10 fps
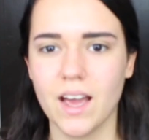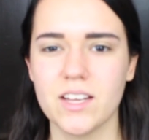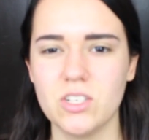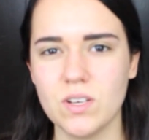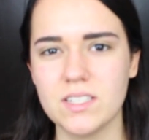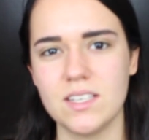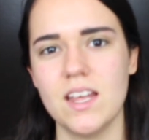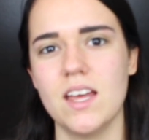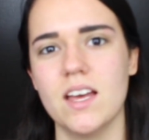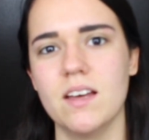As you can
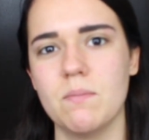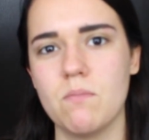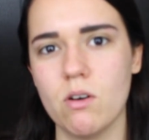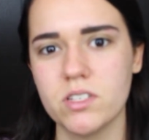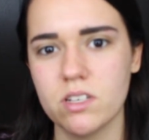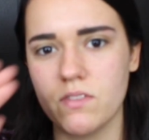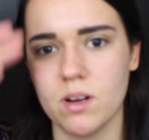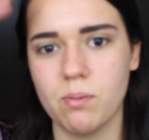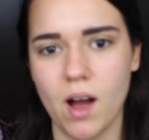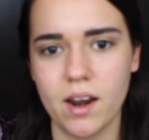see, most of
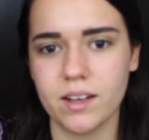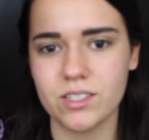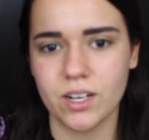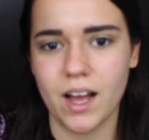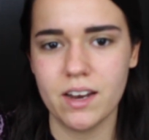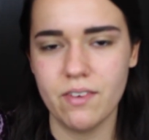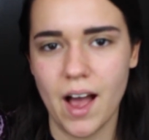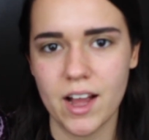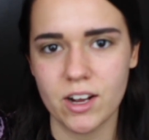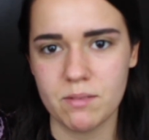their products are kind of
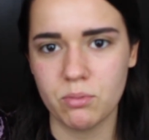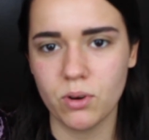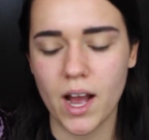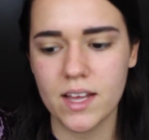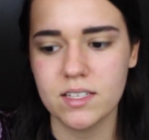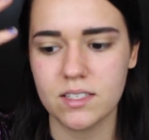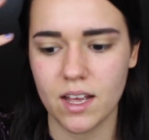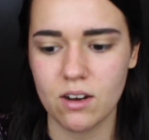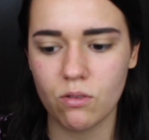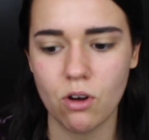higher in price.
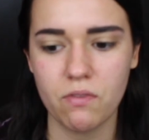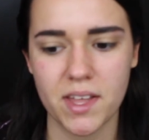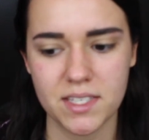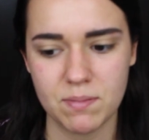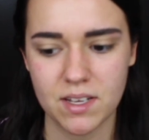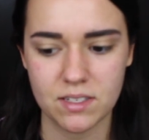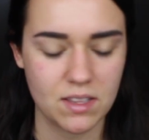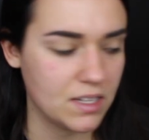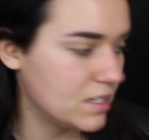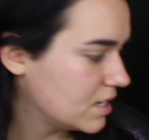I don't know if that's because
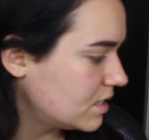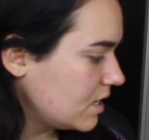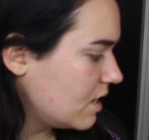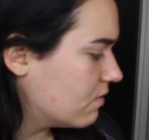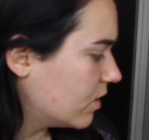of the Disney